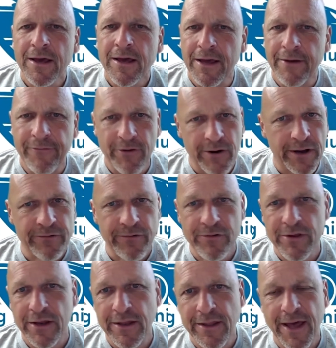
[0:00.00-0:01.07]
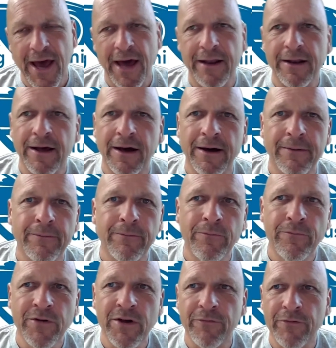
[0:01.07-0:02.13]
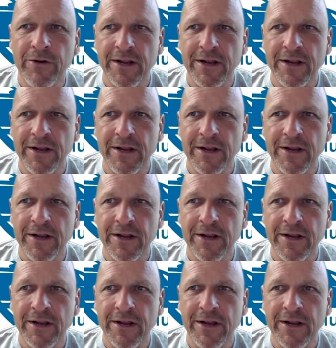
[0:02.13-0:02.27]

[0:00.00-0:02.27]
if you're interested in that, feel free